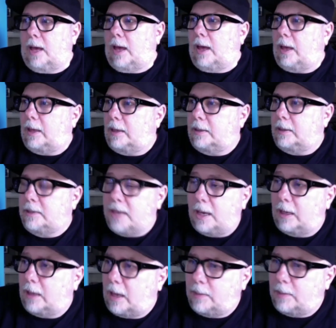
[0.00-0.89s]
yeah, I
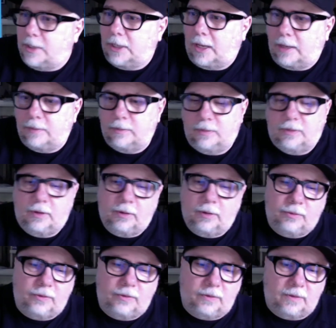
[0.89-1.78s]
mean, I
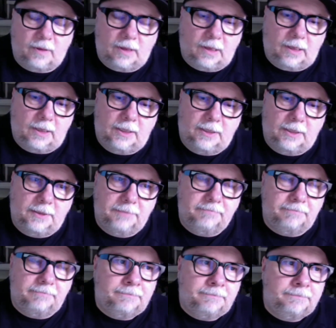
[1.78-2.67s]
there's uh,
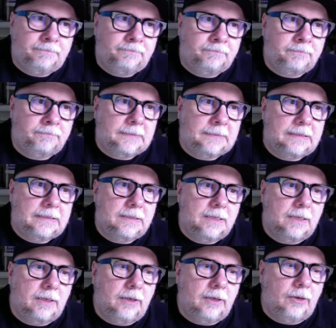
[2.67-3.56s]

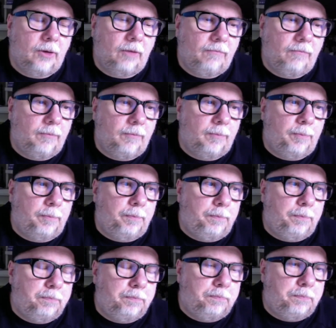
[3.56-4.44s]
you know I've
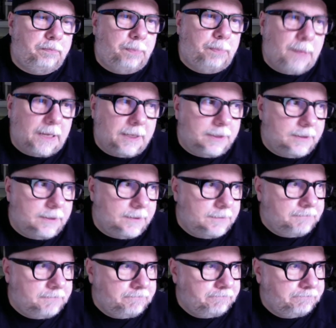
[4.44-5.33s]

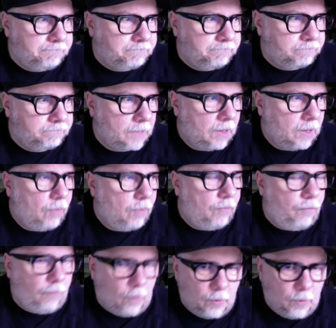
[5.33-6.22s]
been
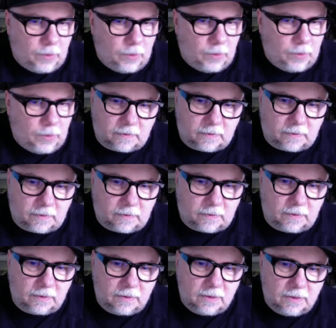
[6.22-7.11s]
focused
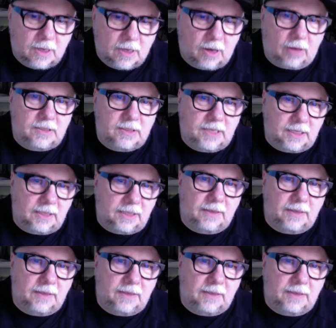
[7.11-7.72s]
on getting these